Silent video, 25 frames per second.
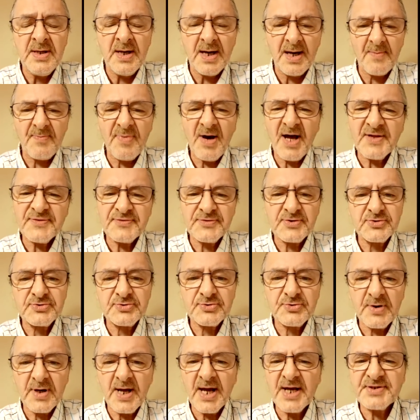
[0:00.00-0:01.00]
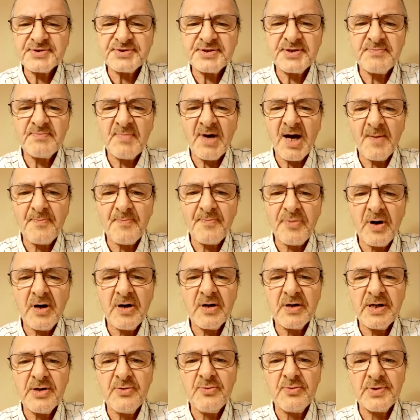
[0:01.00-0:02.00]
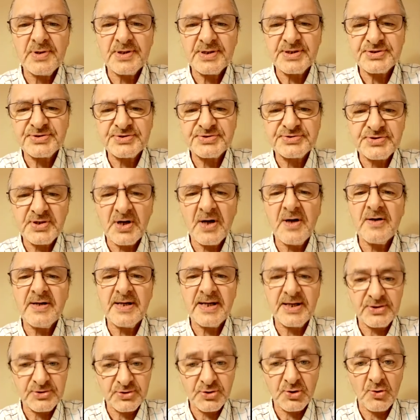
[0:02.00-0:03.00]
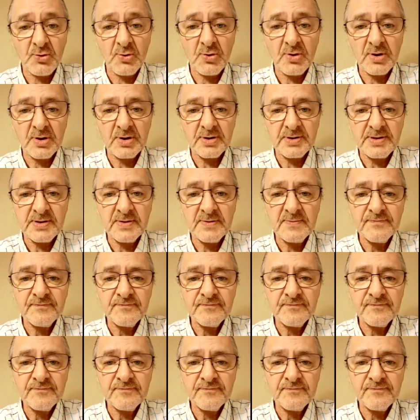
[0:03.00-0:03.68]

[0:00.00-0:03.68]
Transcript: about the direction my party was turning toward.